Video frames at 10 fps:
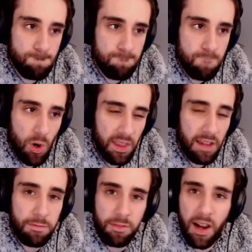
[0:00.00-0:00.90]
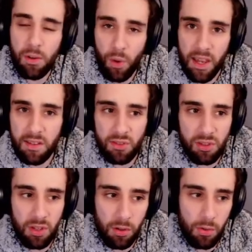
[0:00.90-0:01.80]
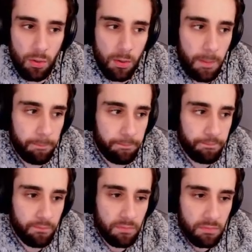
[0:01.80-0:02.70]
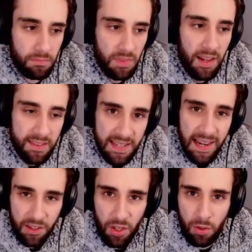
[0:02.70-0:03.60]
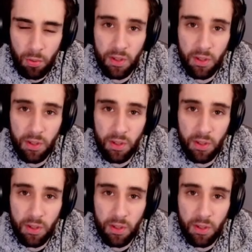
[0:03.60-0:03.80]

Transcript: they find ways to attack you?